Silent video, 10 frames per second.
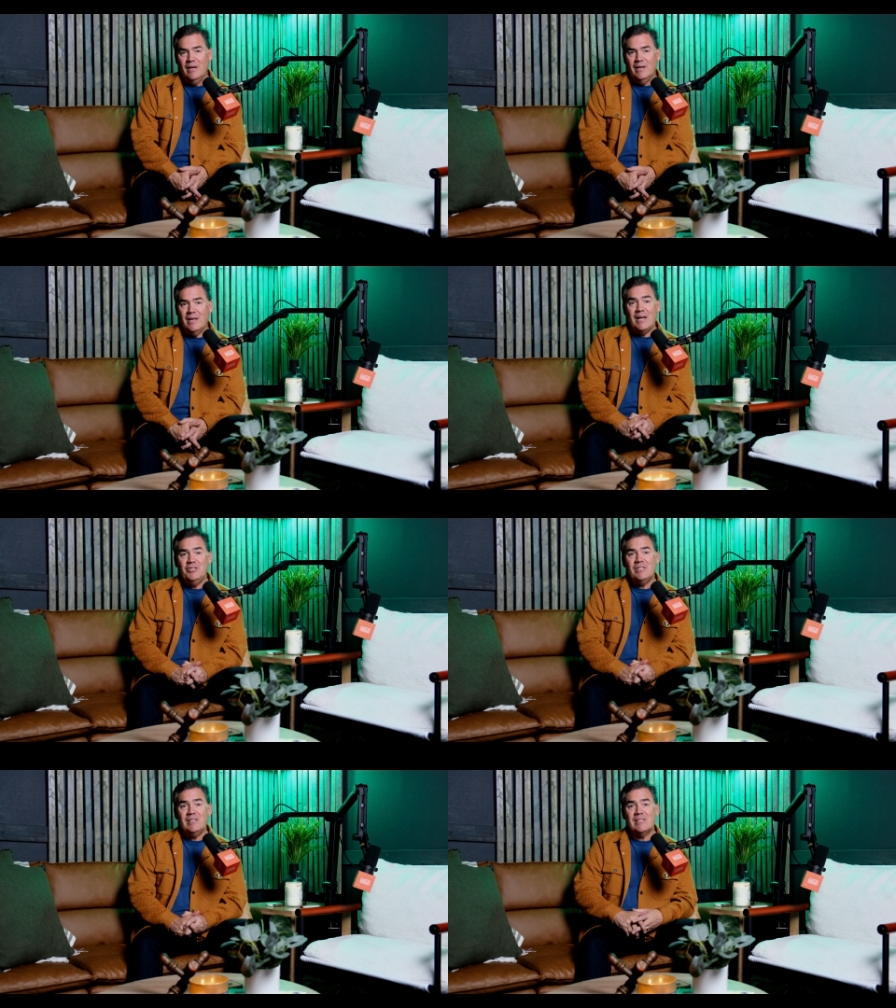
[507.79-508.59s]
Not
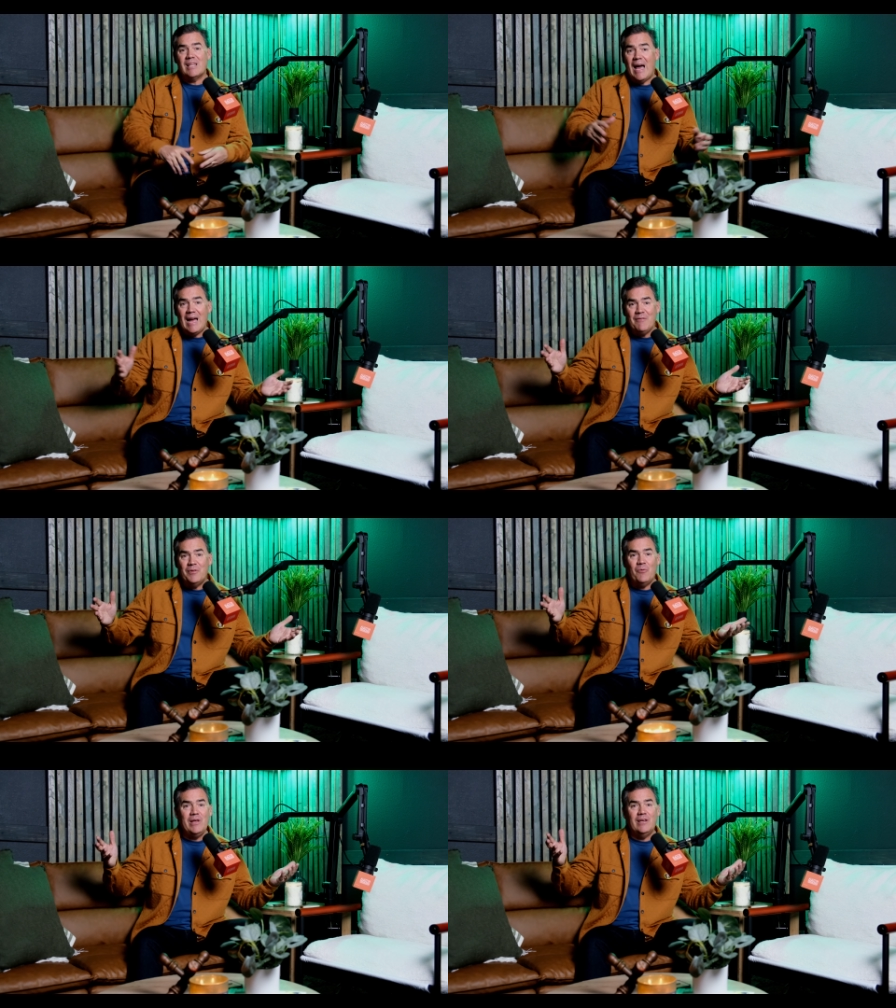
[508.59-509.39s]
just his life
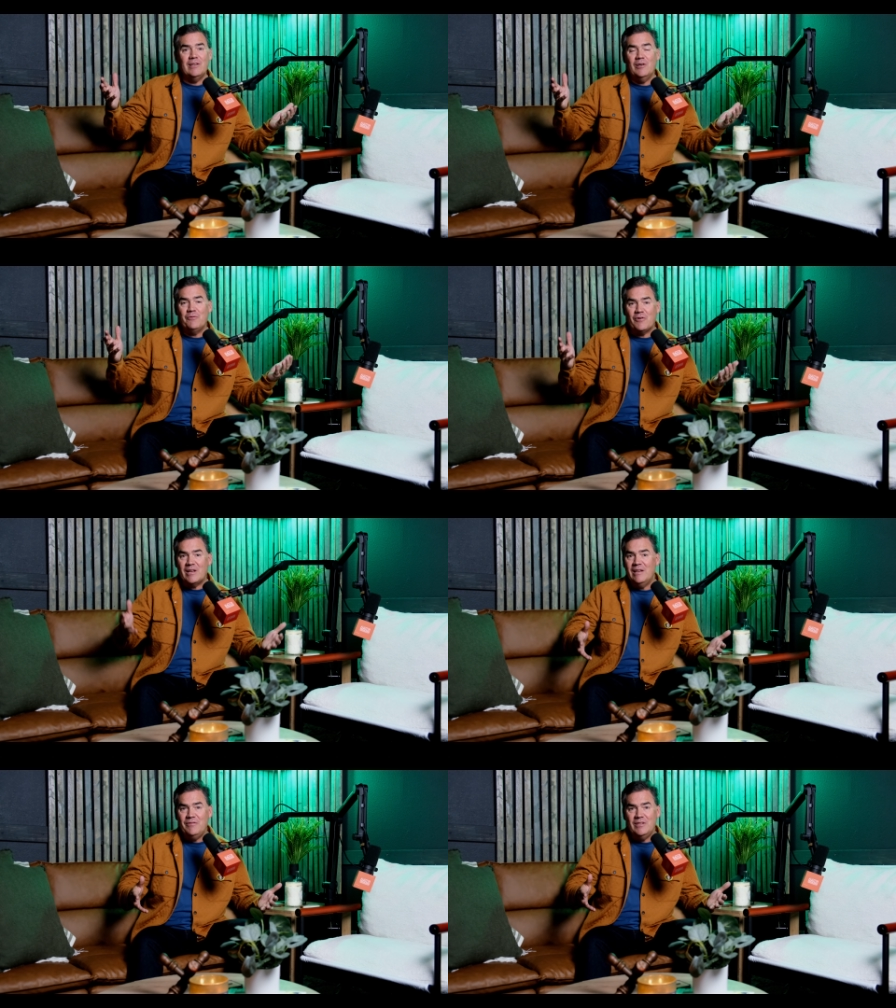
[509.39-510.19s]
that we could know
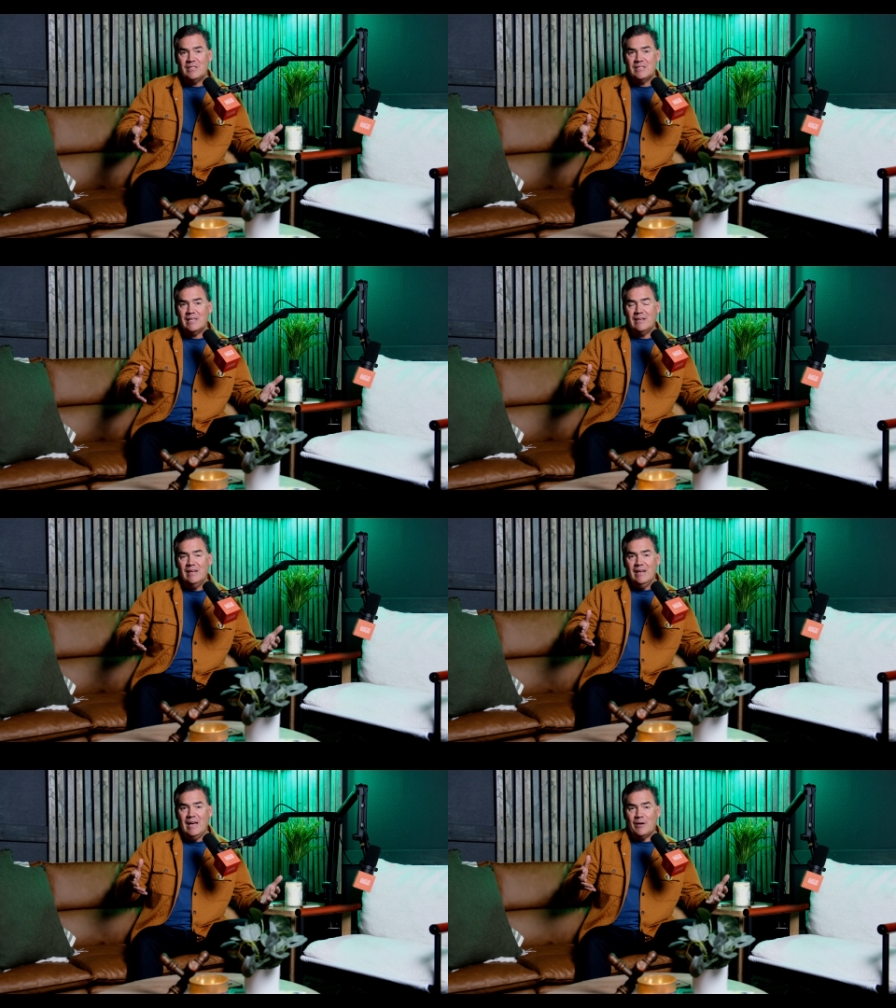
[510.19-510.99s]
forgiveness and,
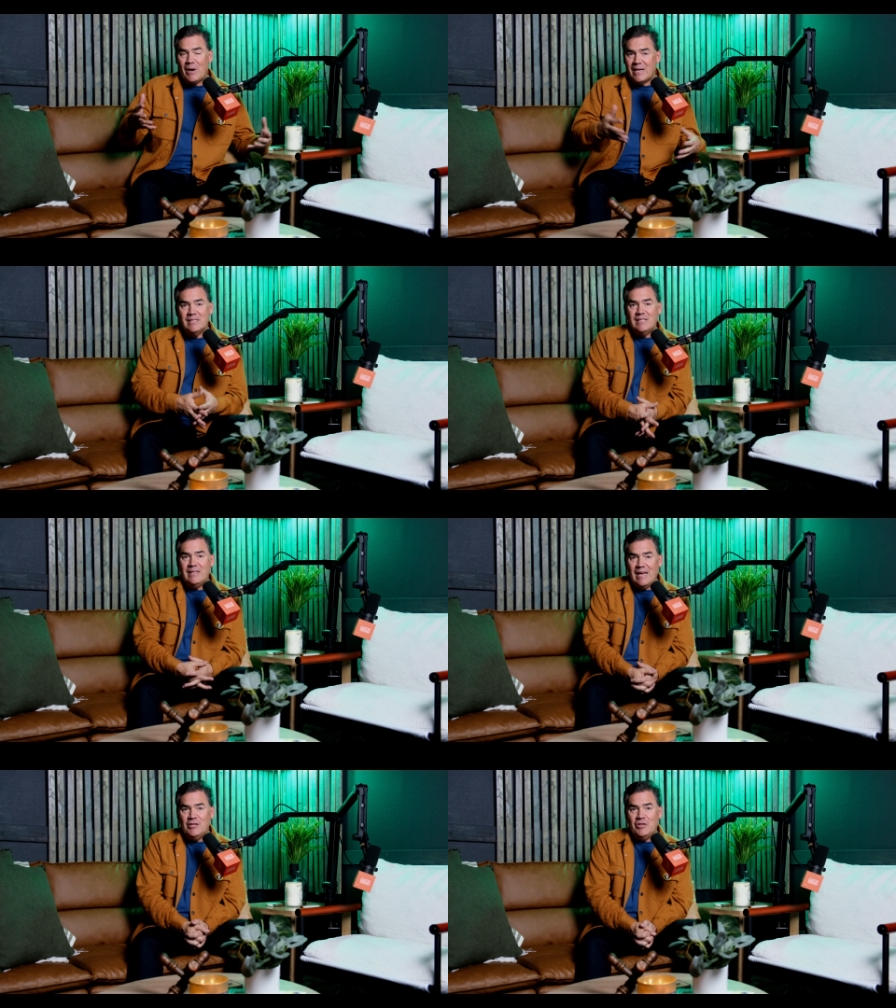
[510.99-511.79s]
and
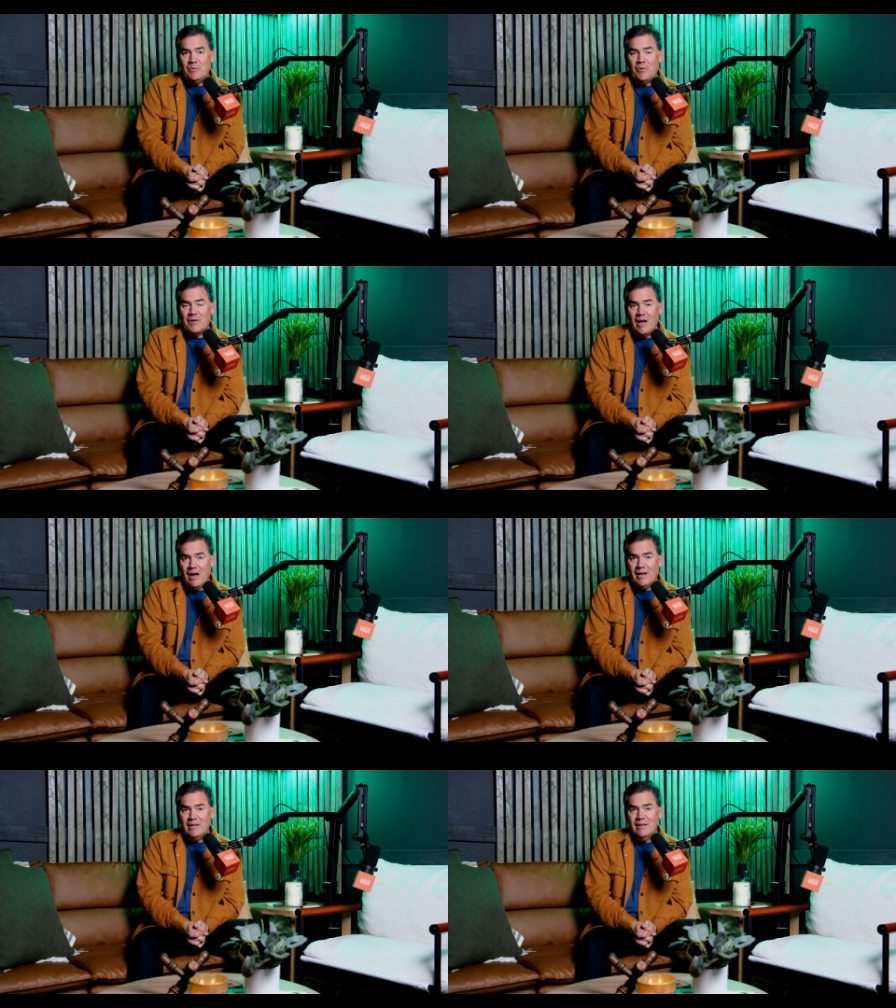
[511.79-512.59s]
reconciliation with
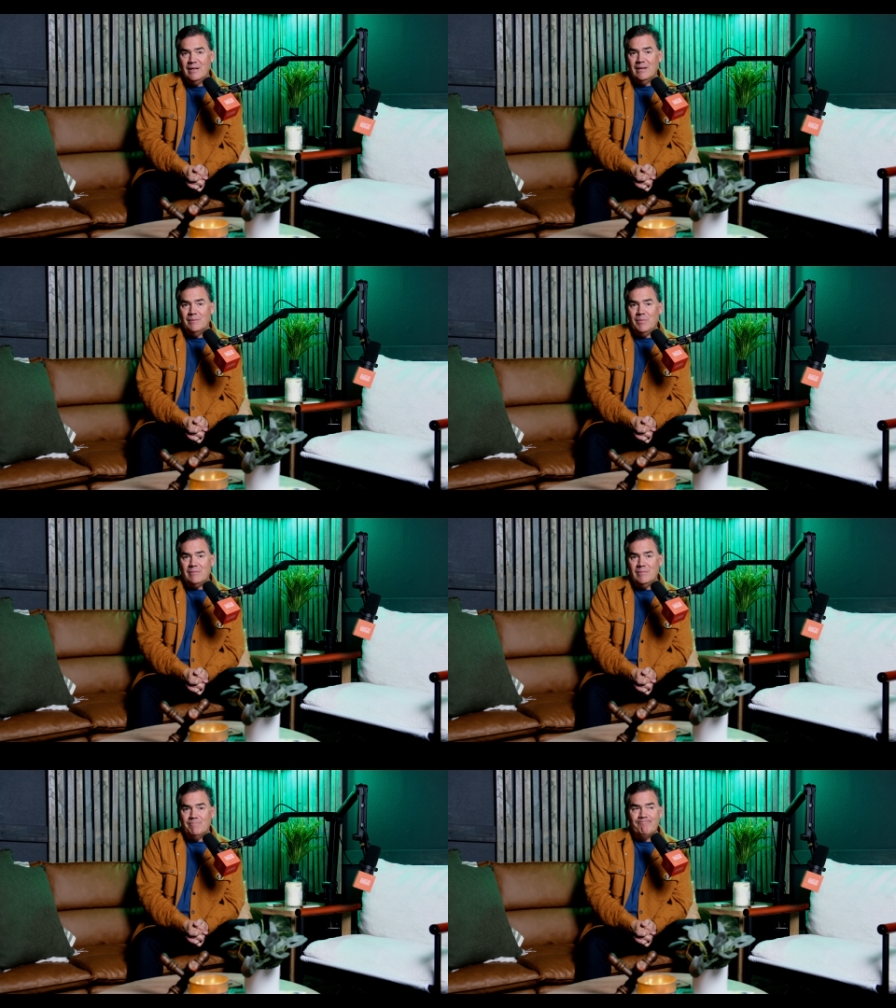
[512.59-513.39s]
God, but
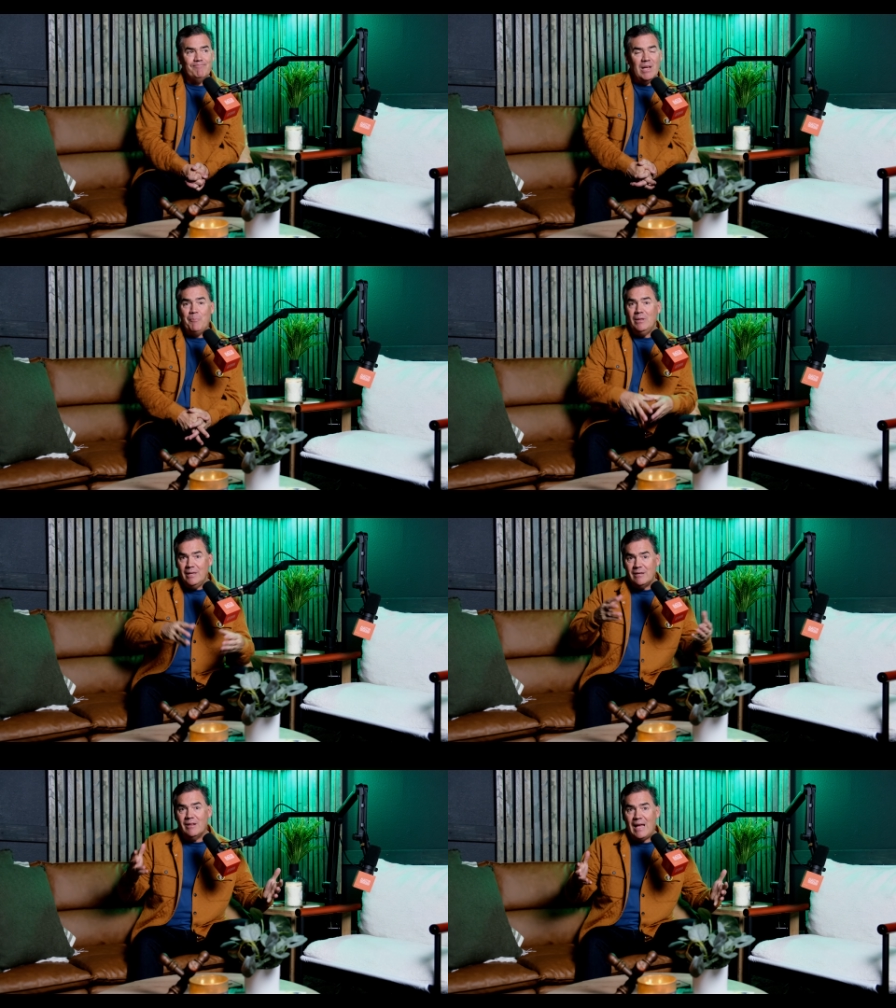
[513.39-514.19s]
a
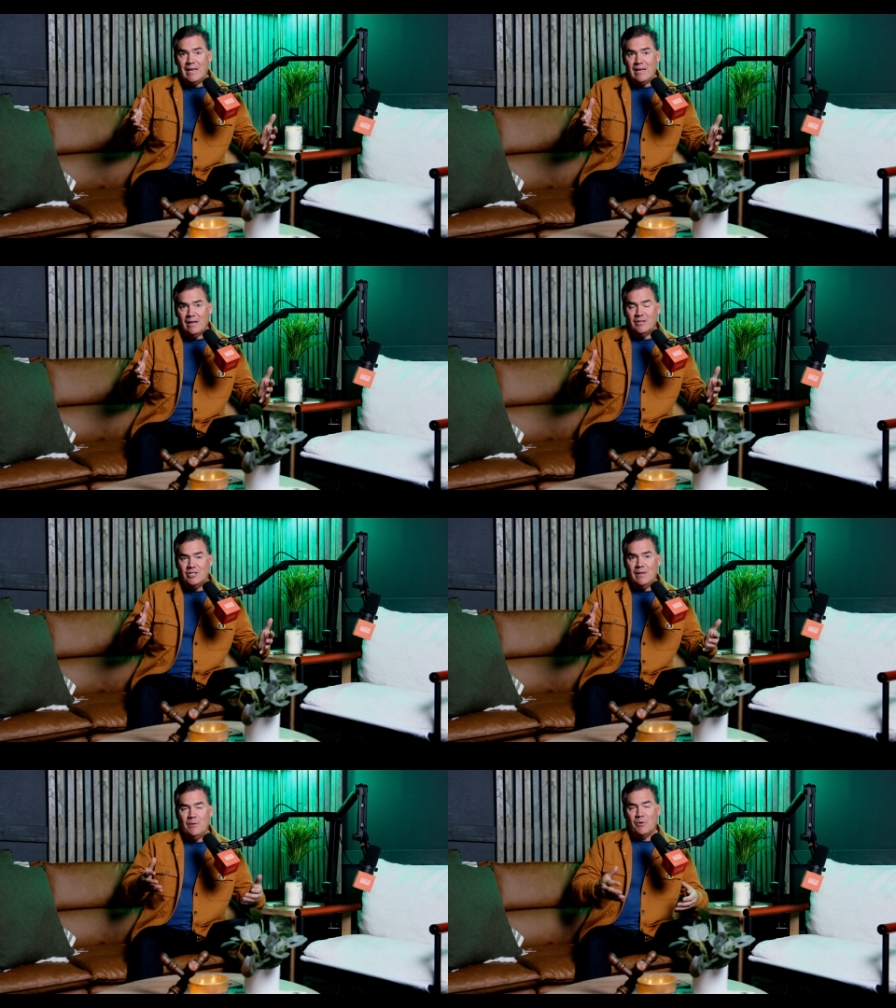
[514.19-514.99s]
political
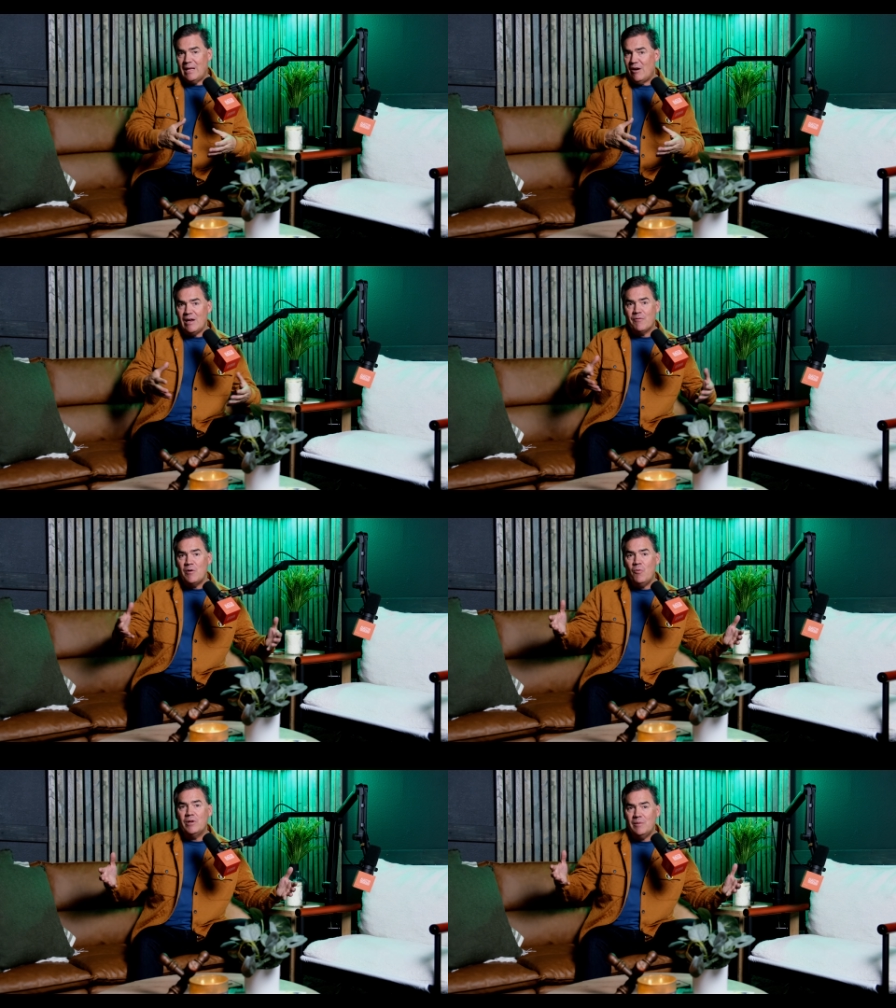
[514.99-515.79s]
ideology that would allow
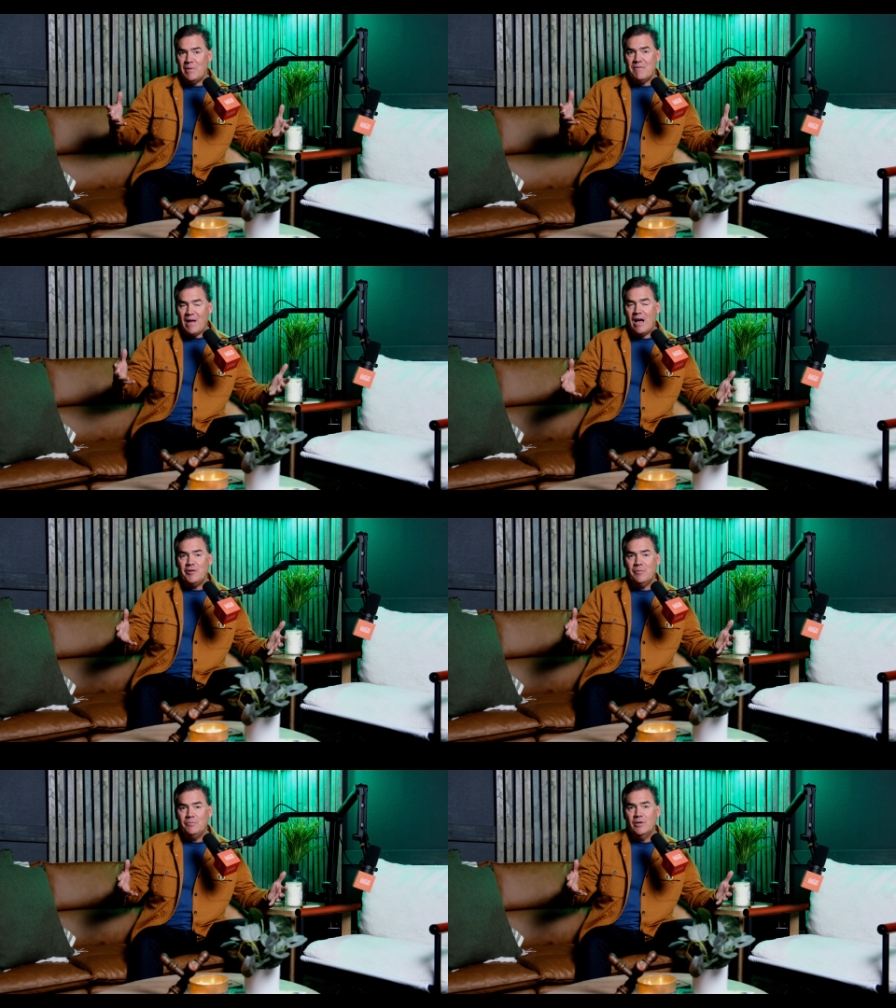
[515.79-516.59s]
everyone to be
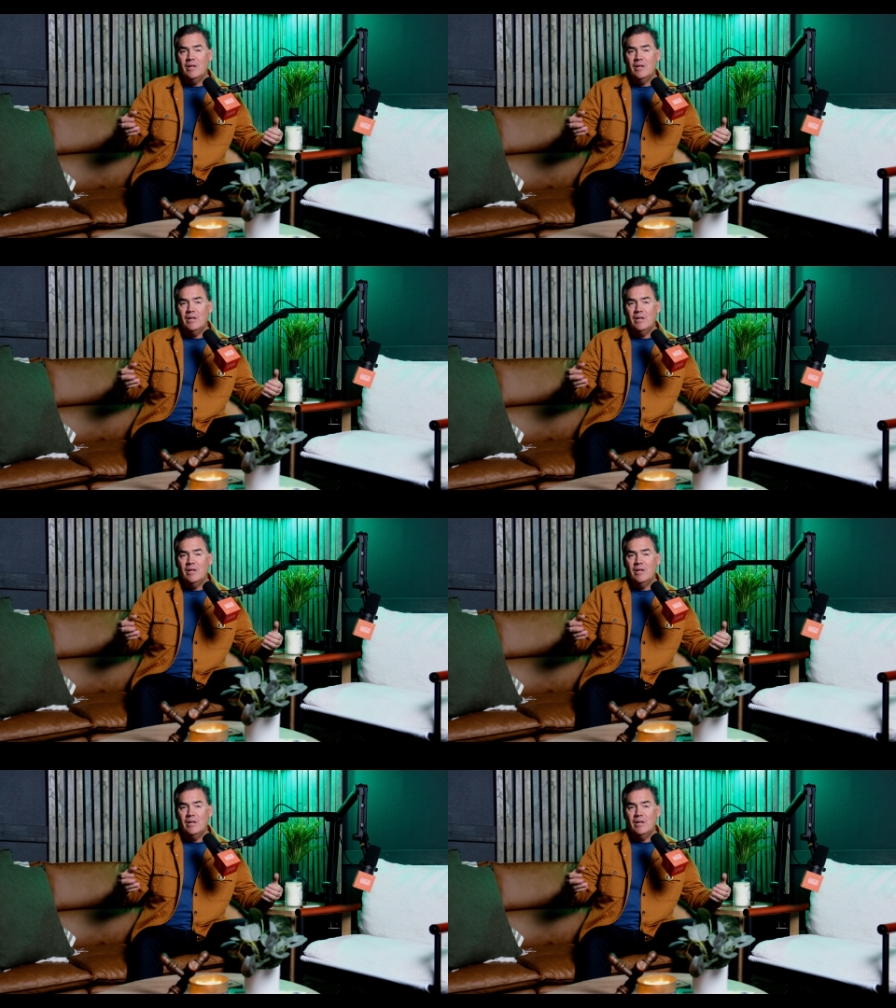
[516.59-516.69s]
valuable,